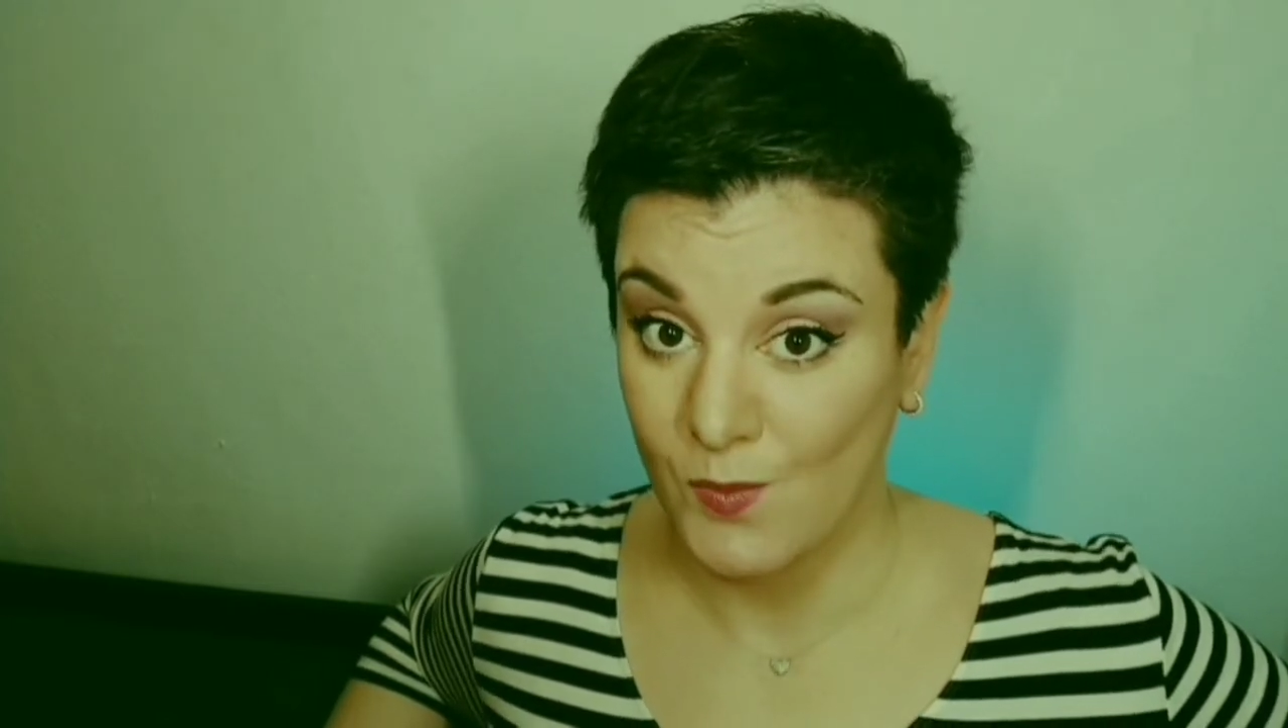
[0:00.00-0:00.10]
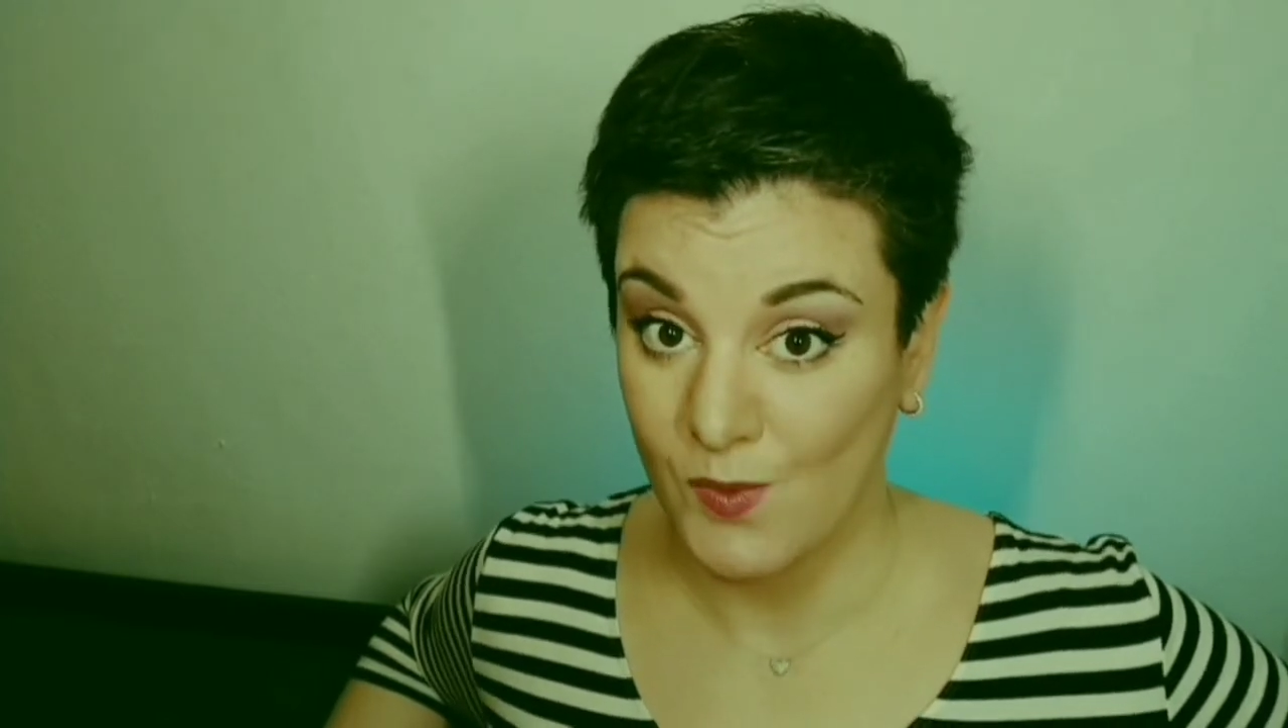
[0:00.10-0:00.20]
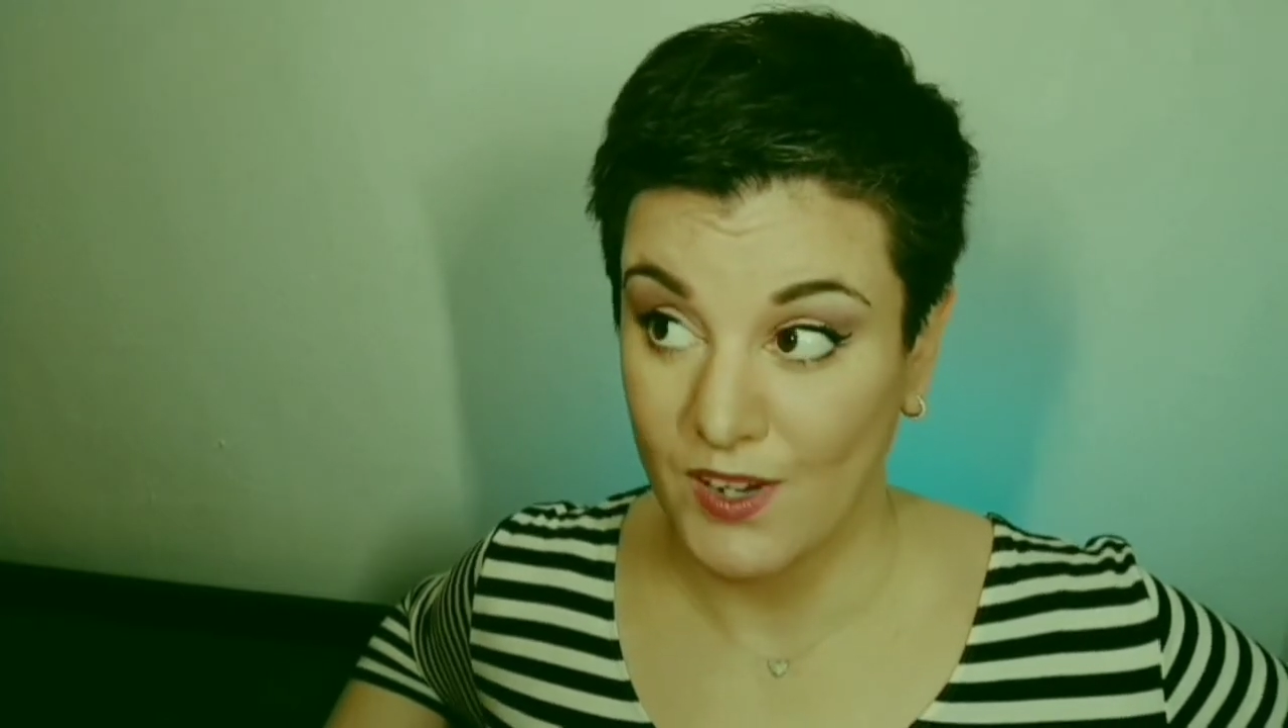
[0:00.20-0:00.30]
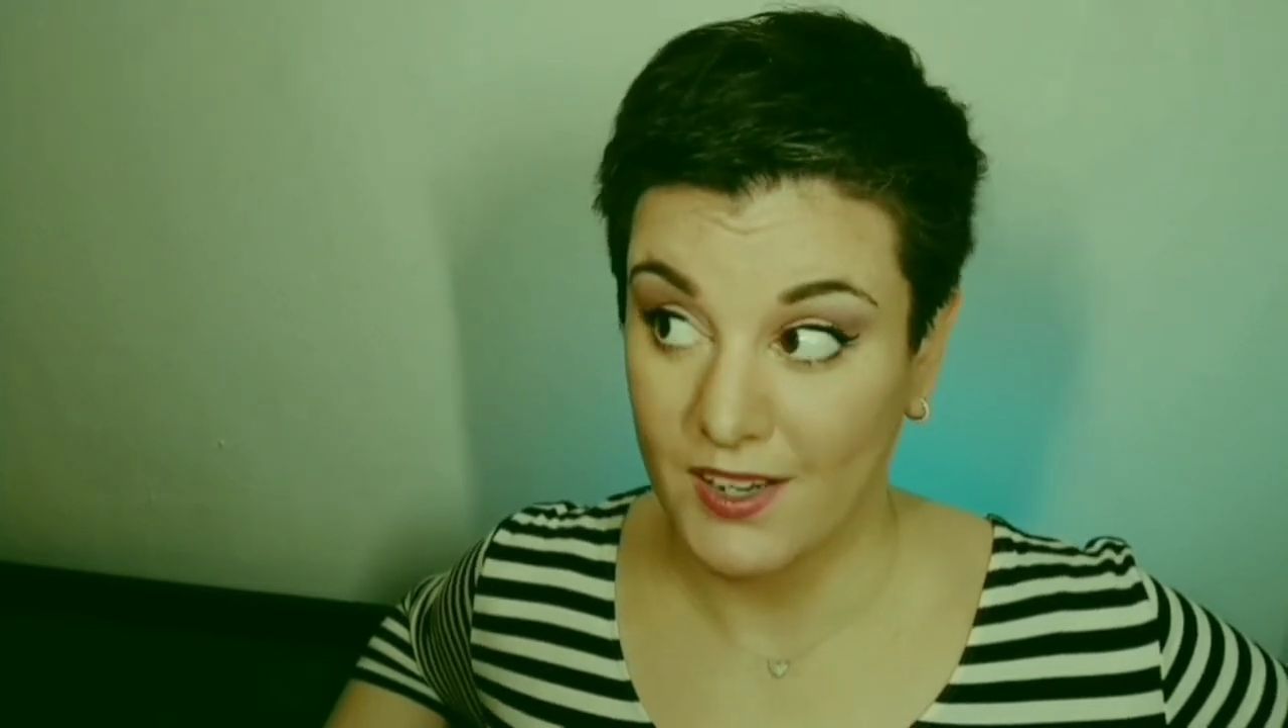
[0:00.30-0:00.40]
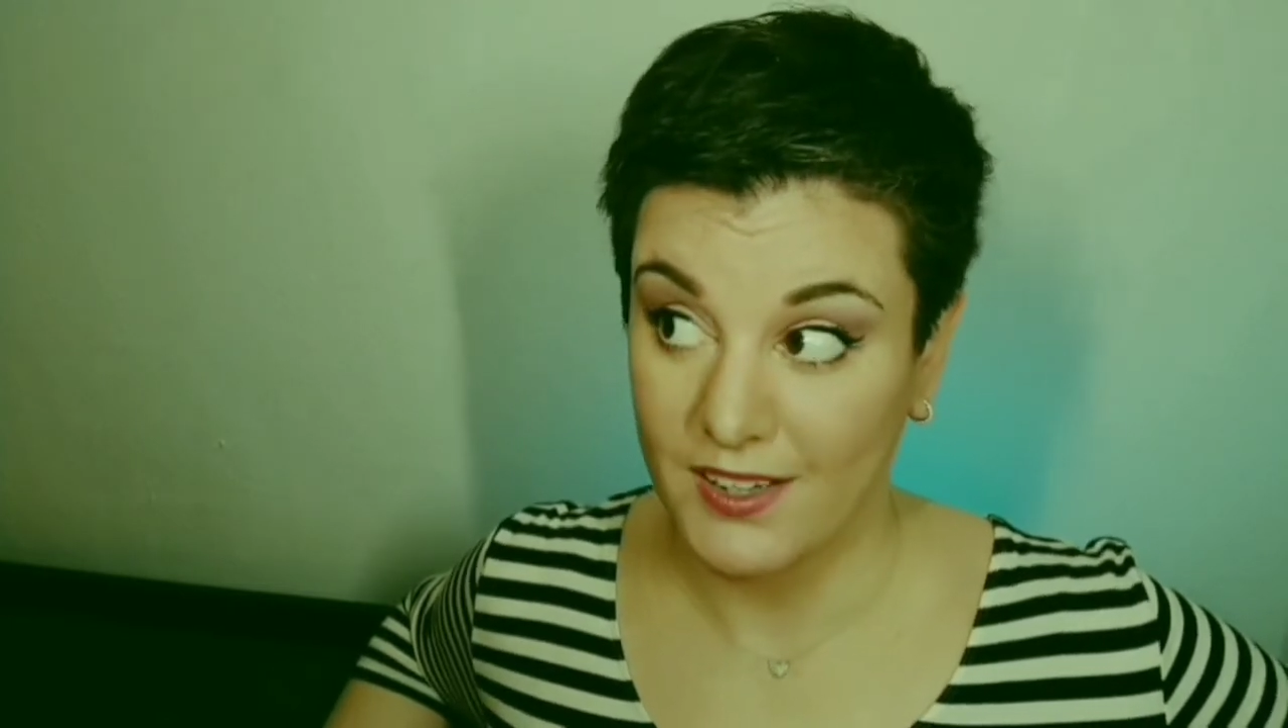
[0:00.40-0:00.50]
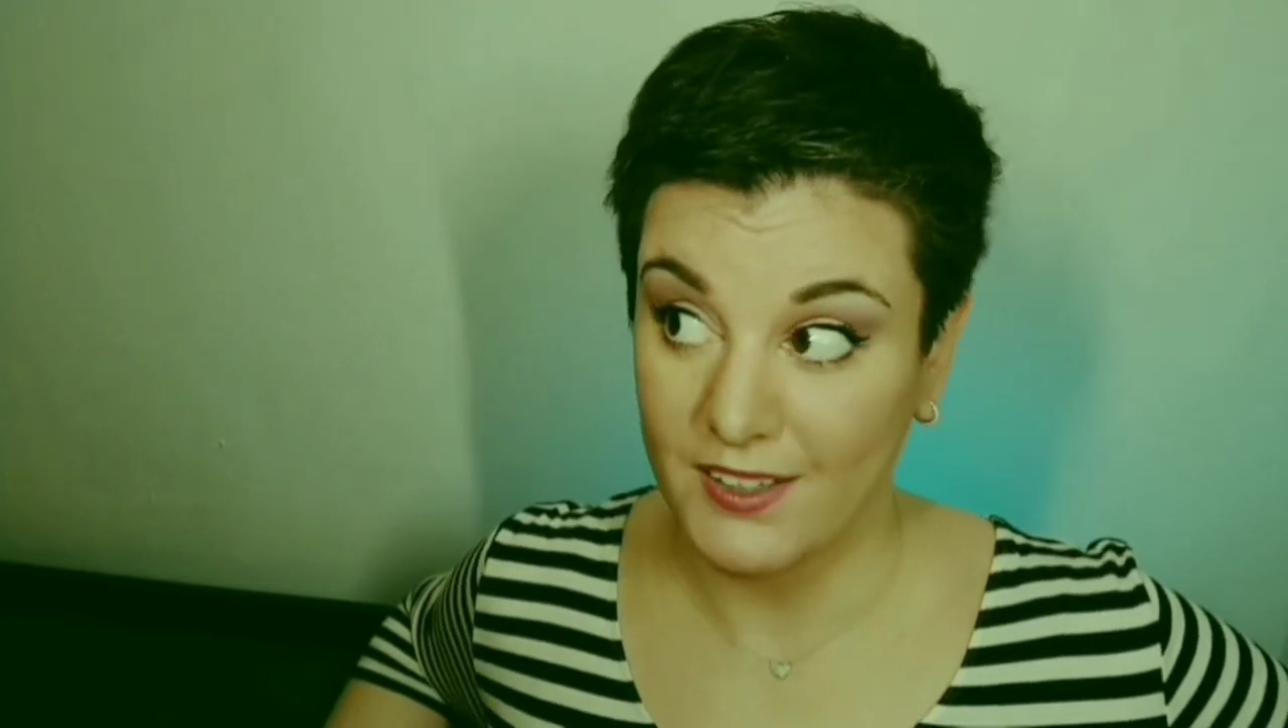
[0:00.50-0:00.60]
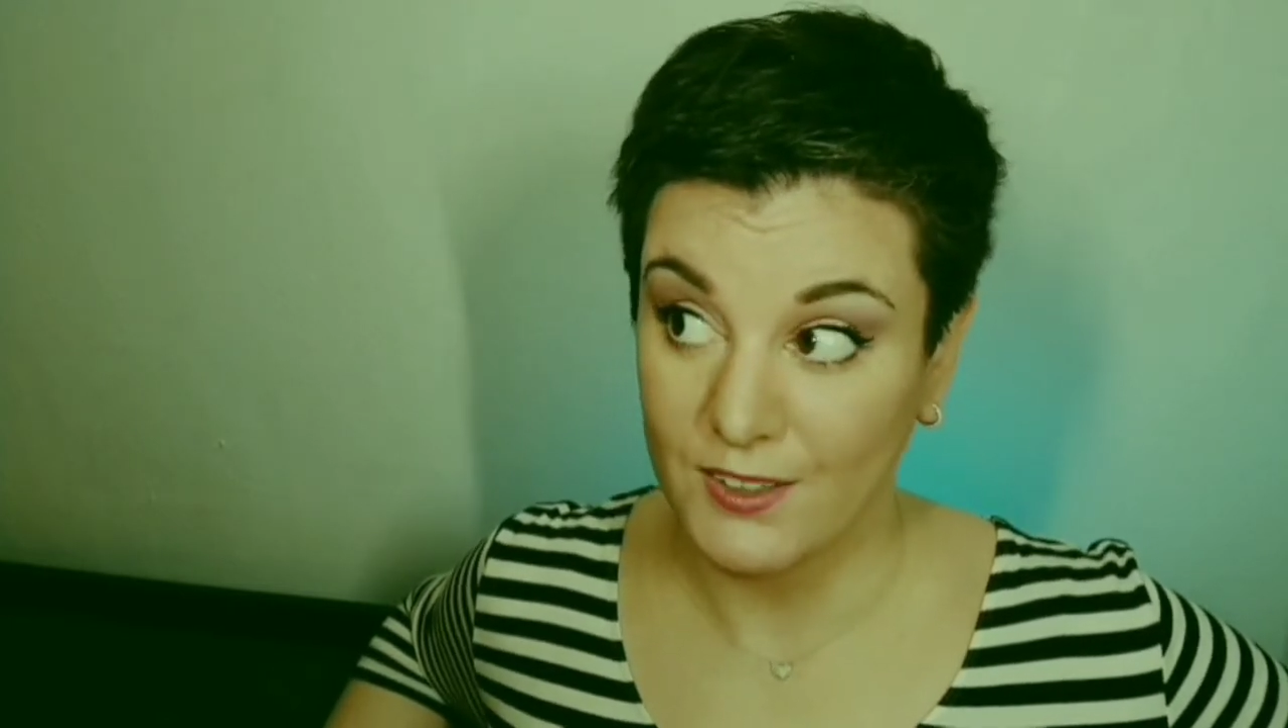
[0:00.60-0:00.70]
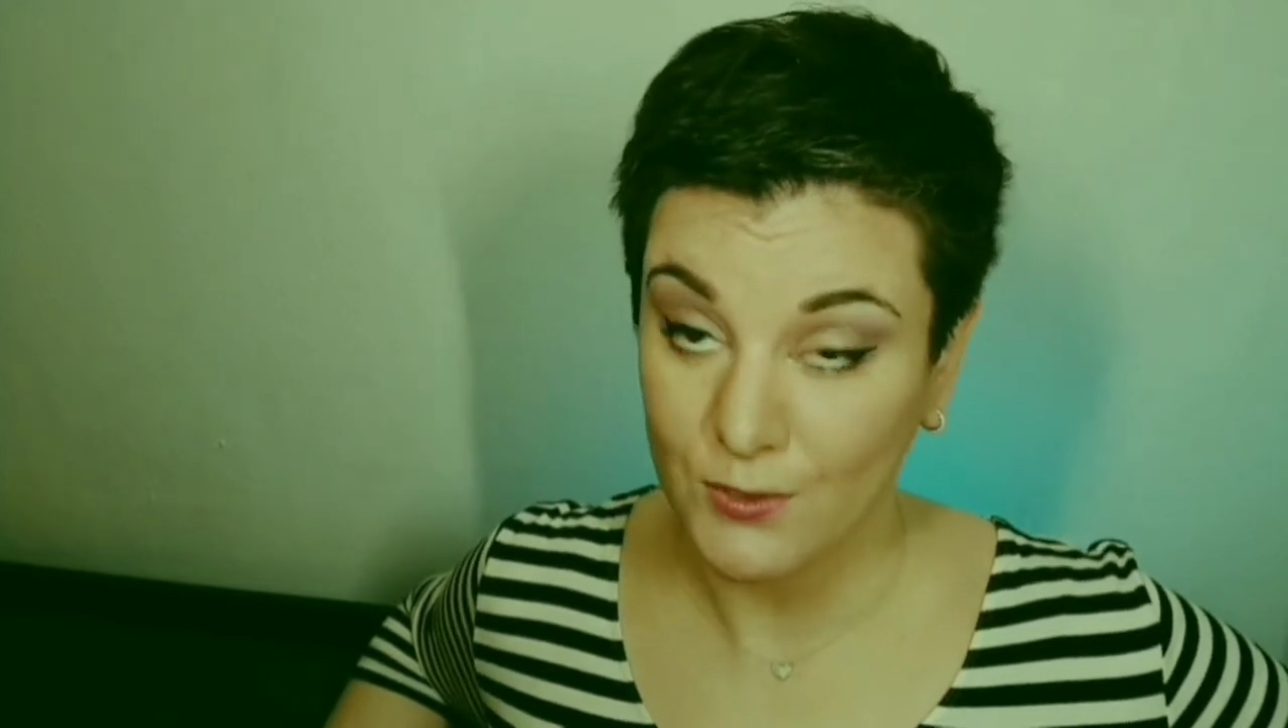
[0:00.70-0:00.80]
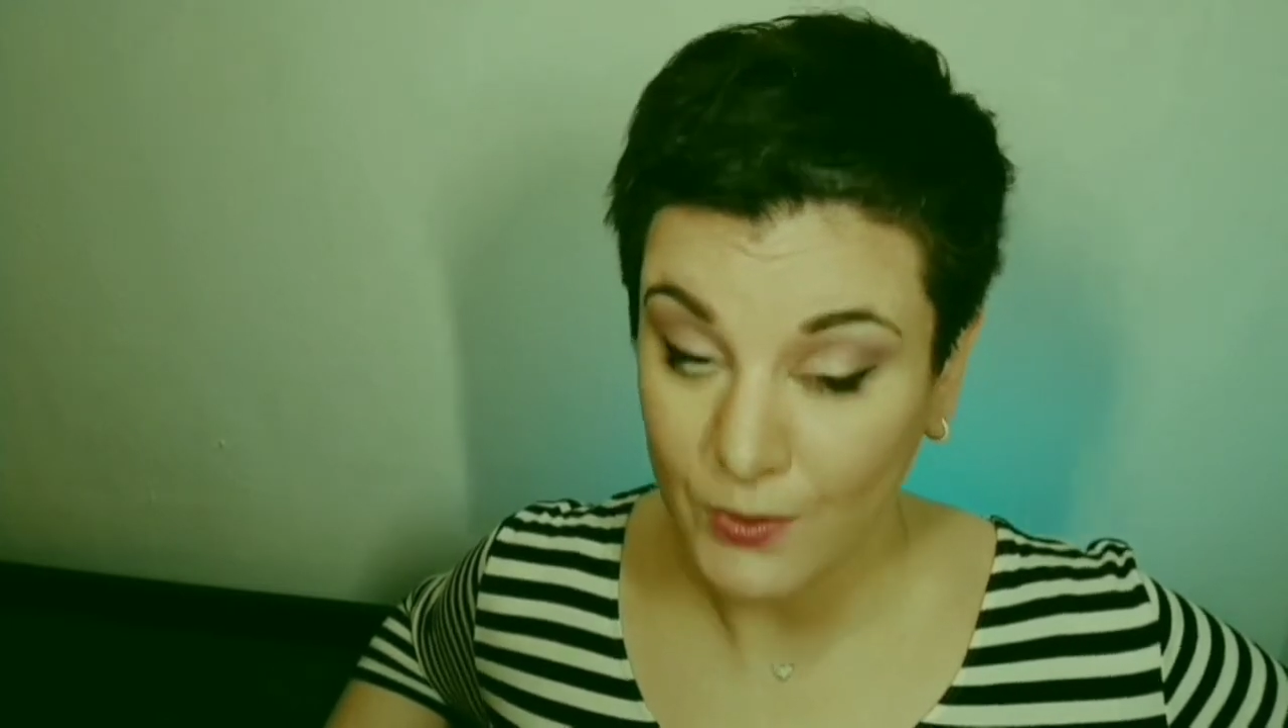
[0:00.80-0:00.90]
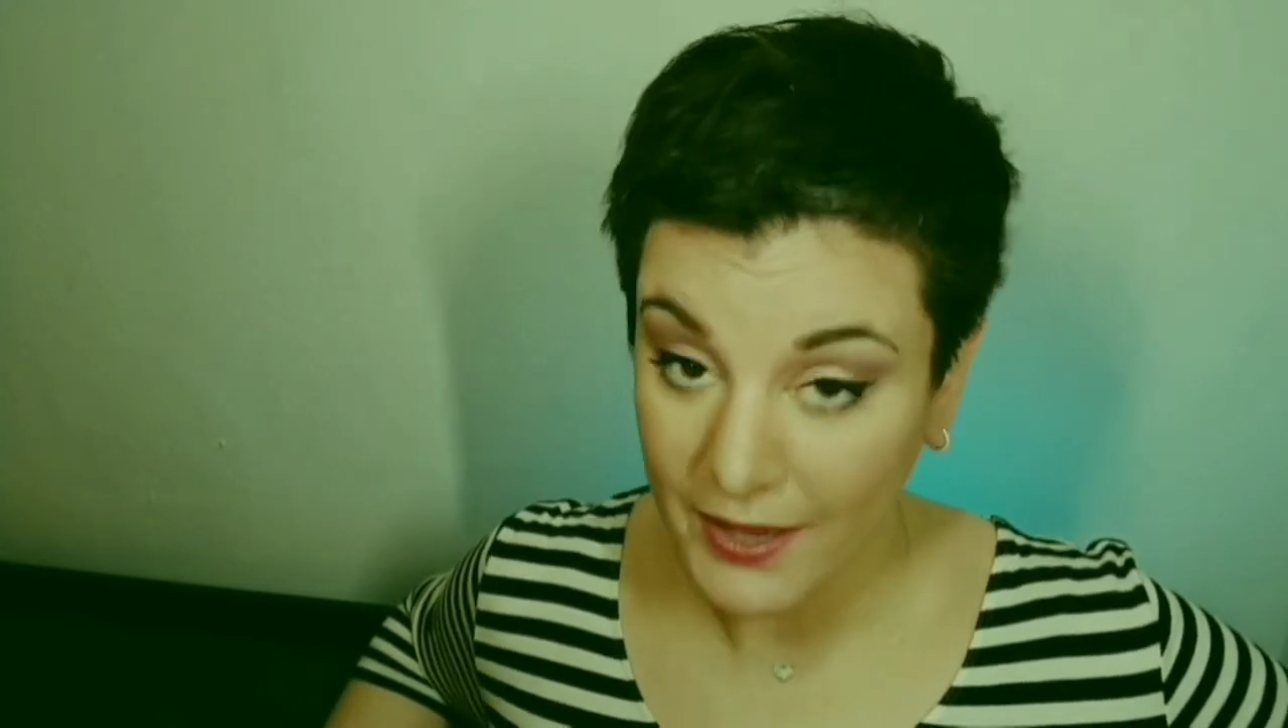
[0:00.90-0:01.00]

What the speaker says: cutting the right